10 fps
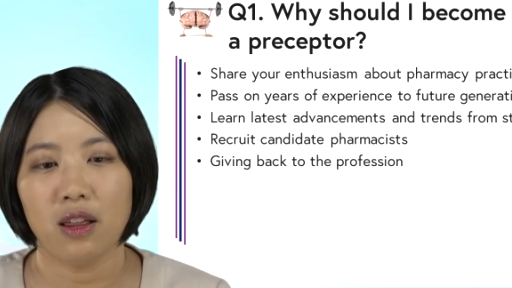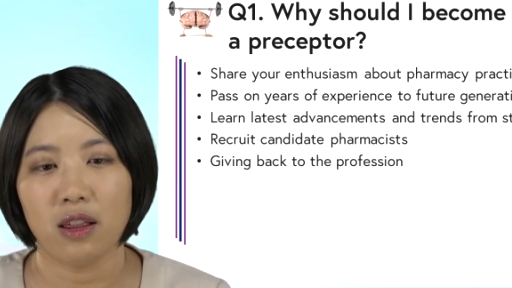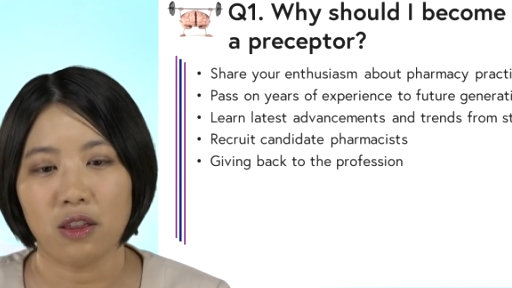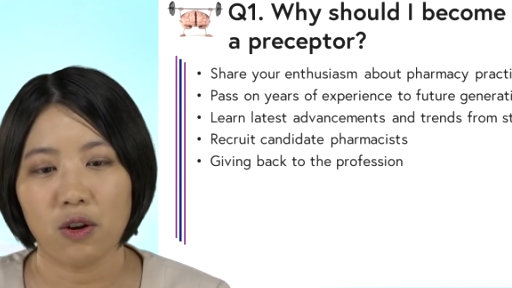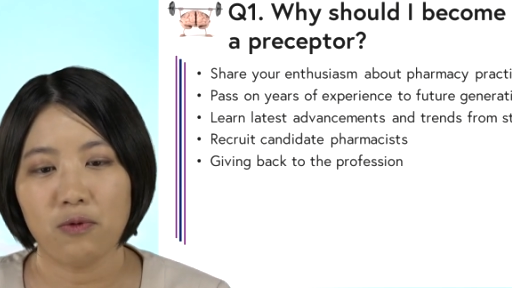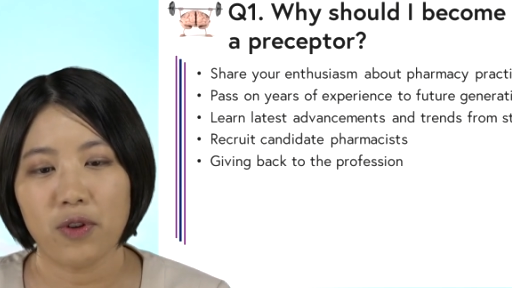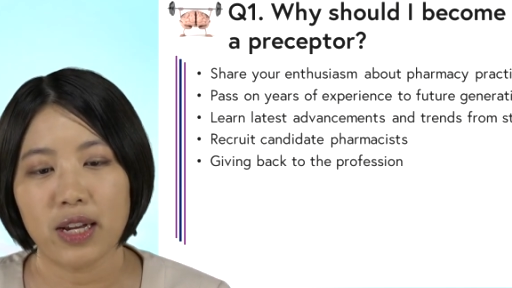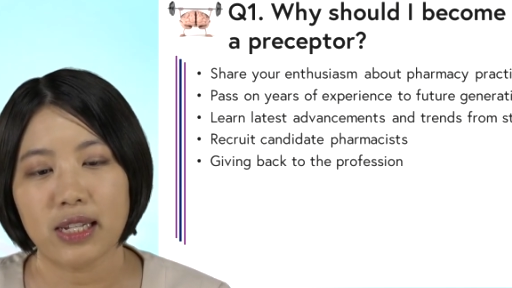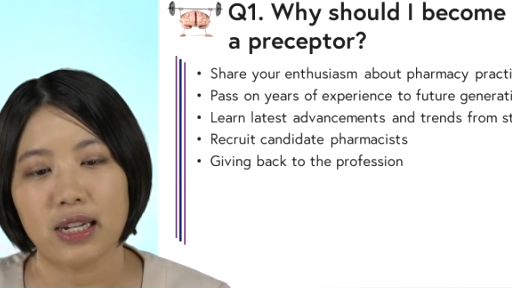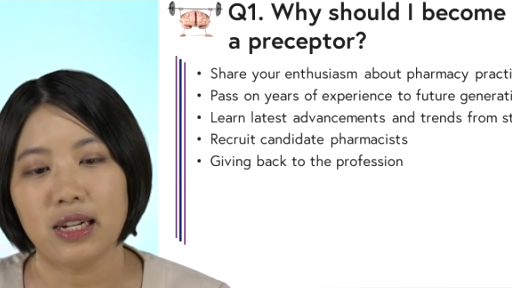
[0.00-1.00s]
The third
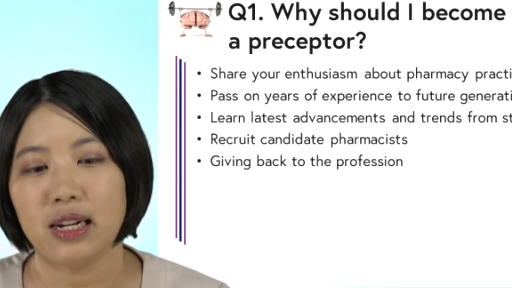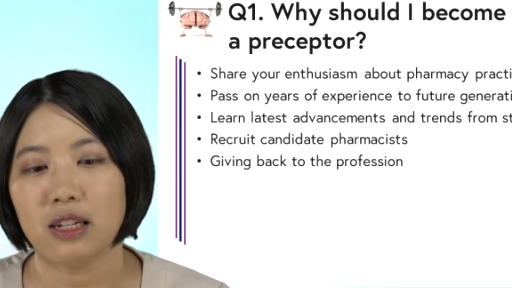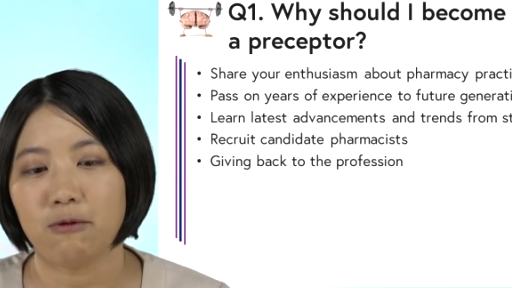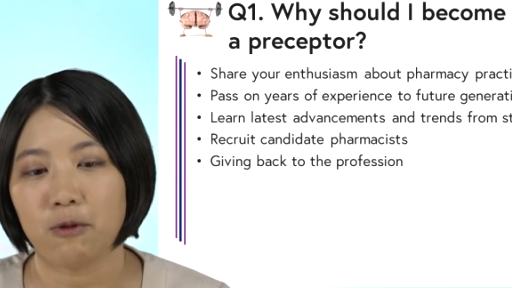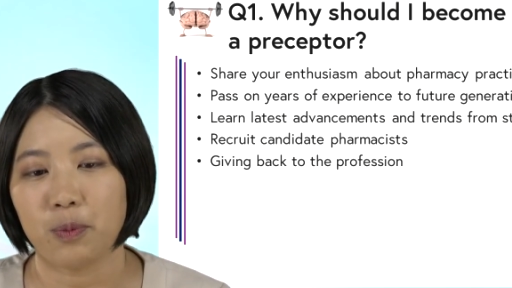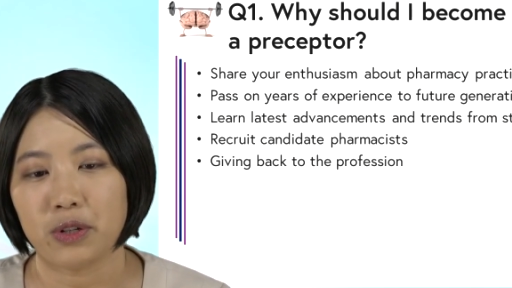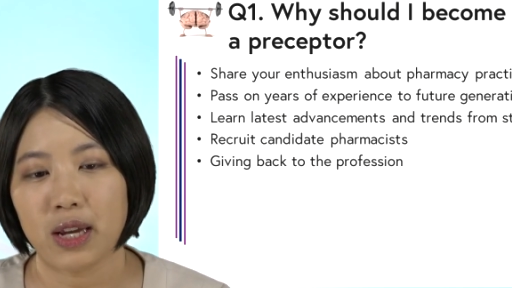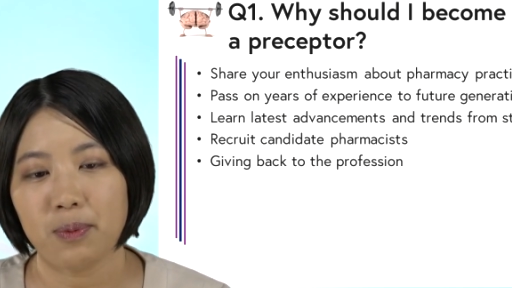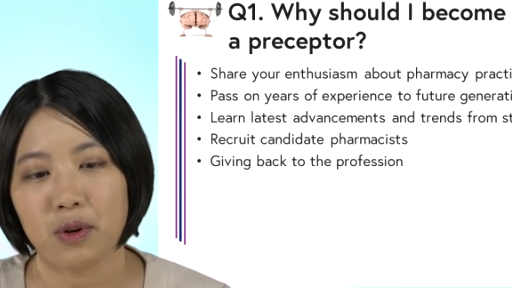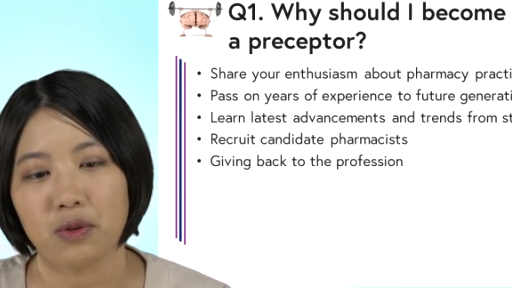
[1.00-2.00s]
reason is for
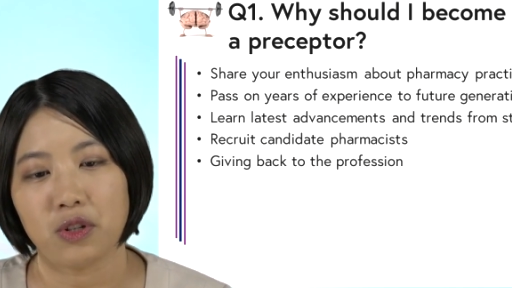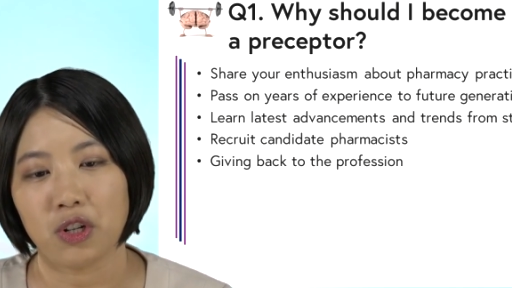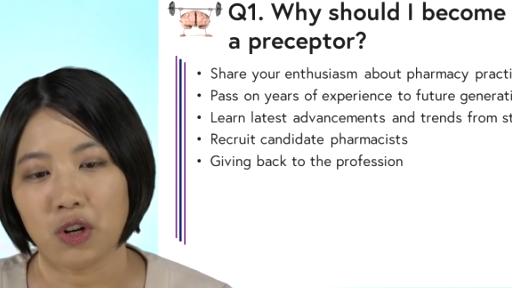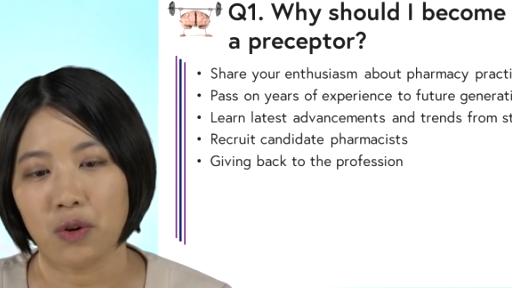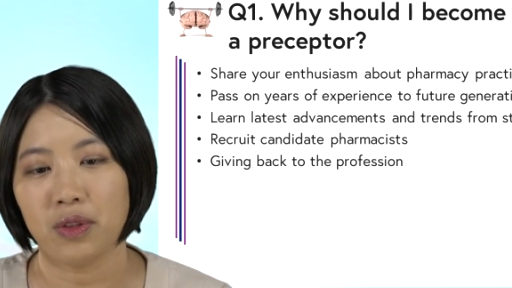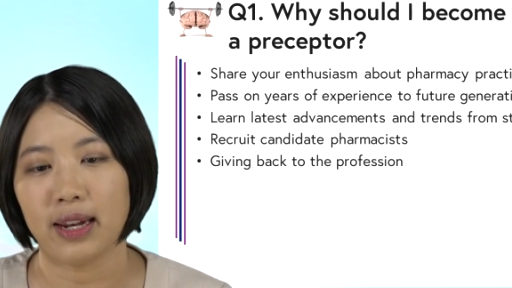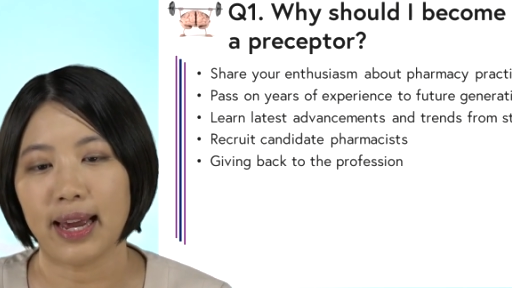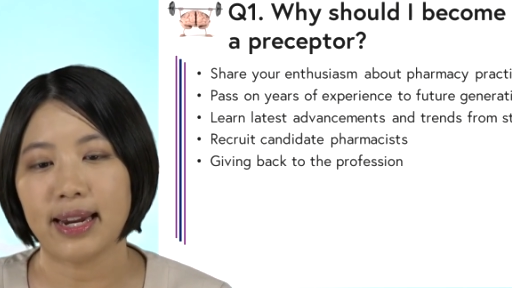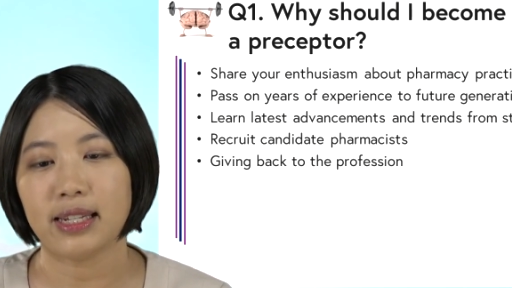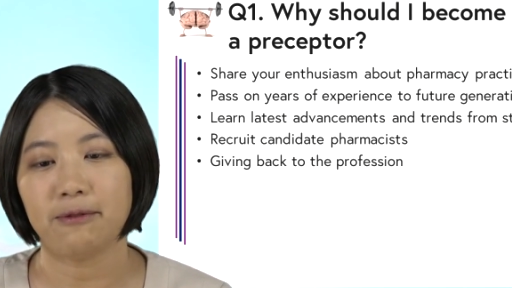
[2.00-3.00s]
preceptors to learn the
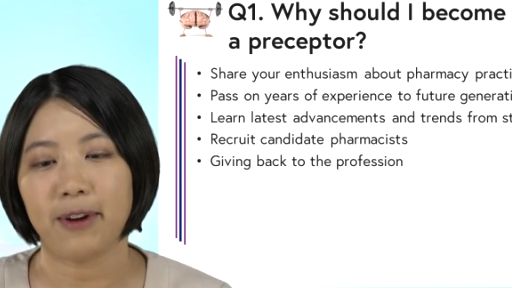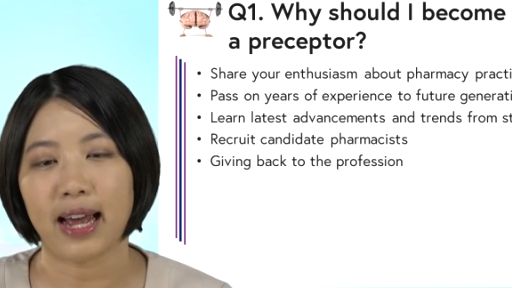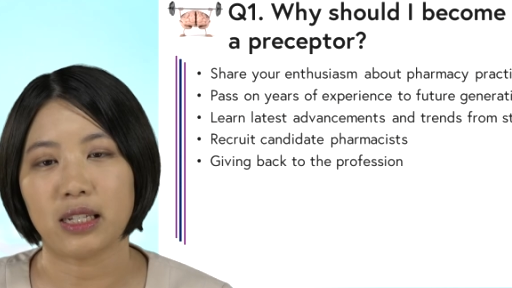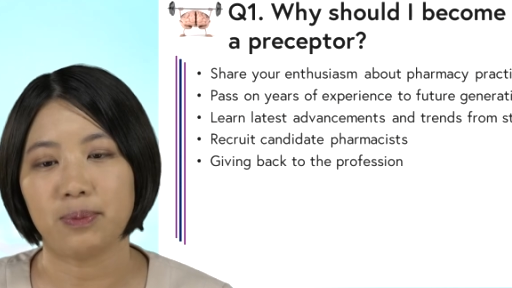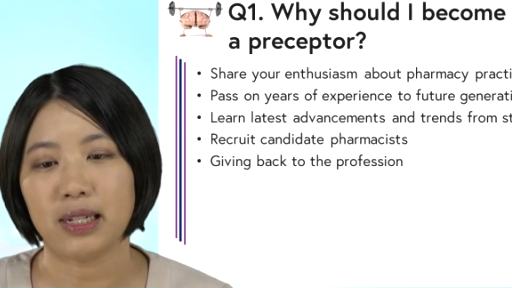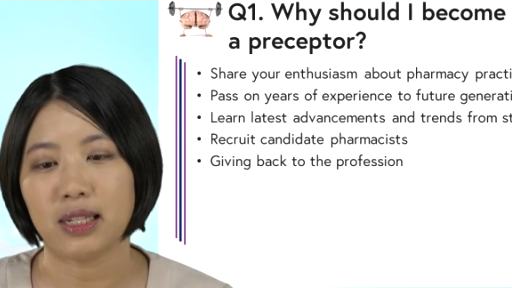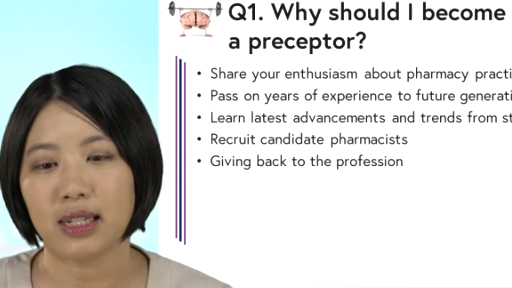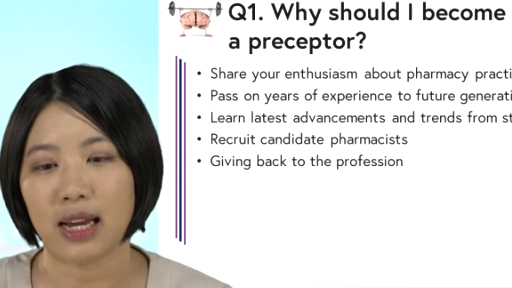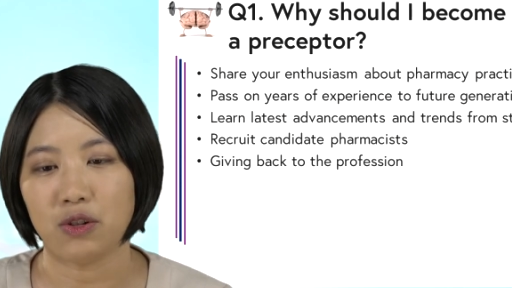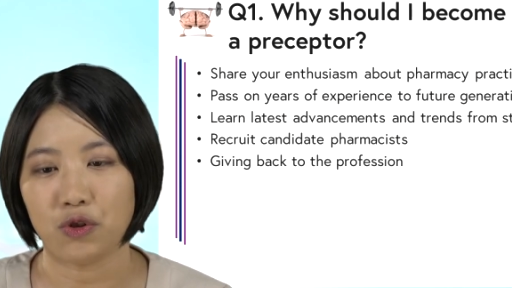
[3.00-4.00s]
latest
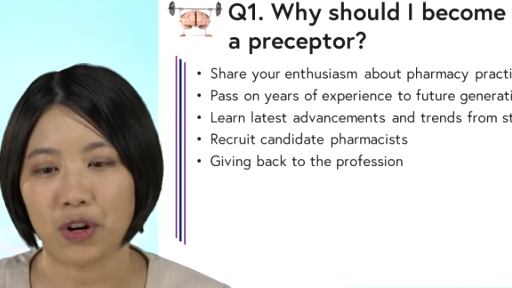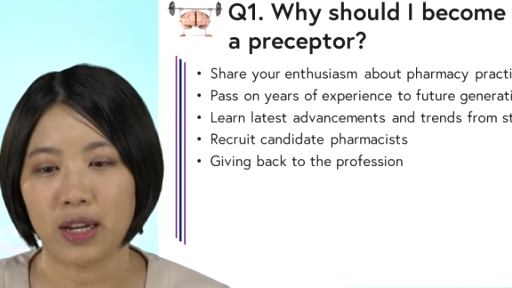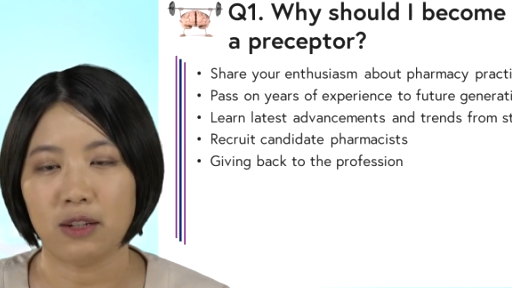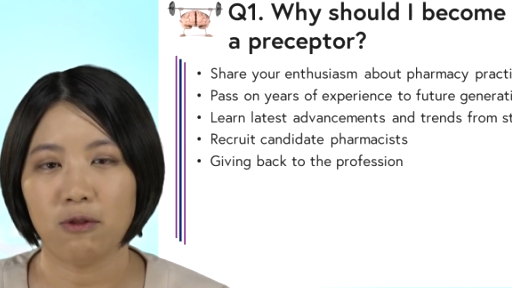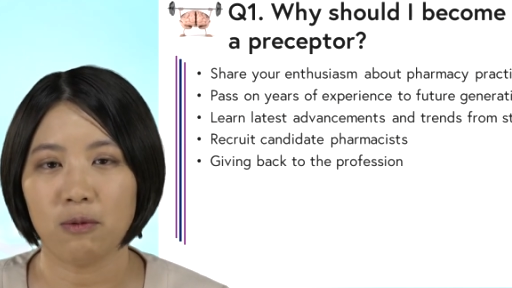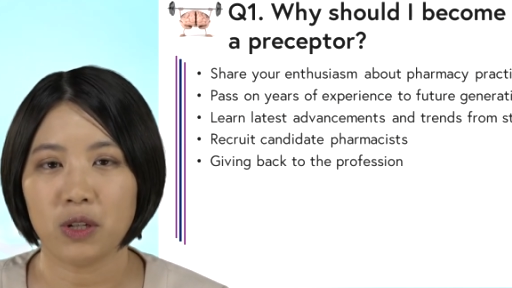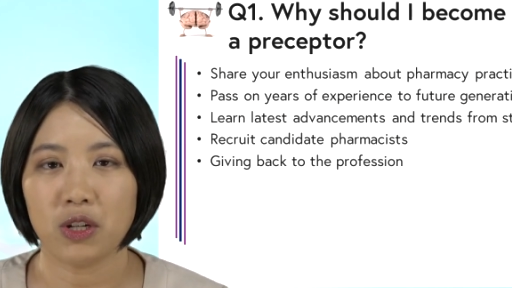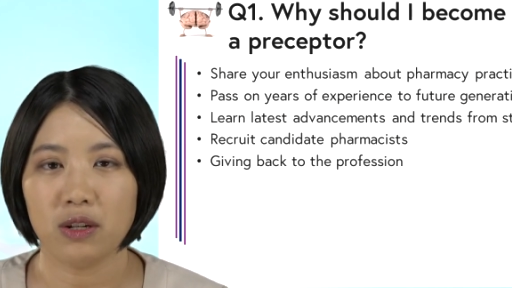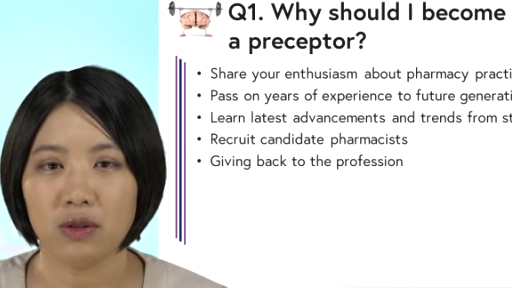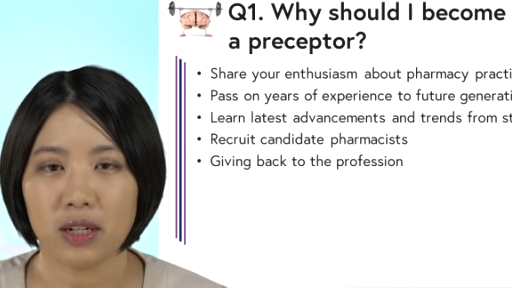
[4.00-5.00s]
advancements and trends from
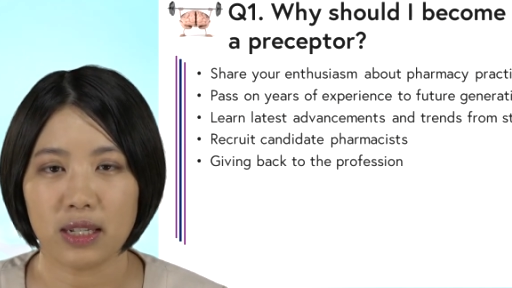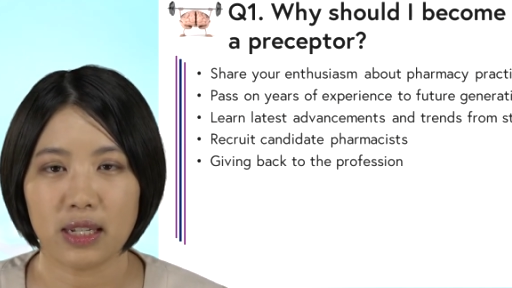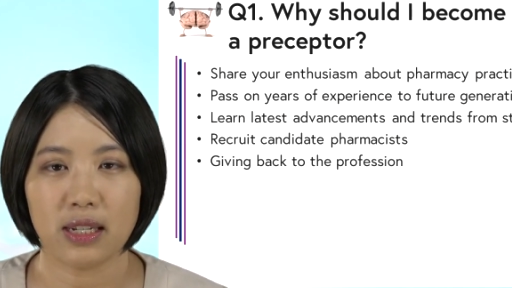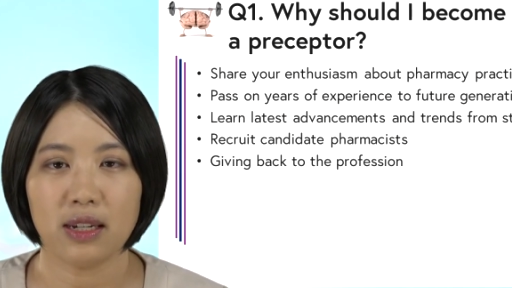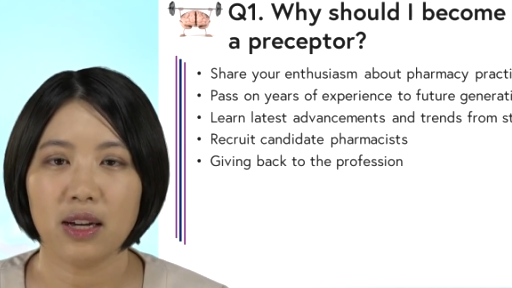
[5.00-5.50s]
students.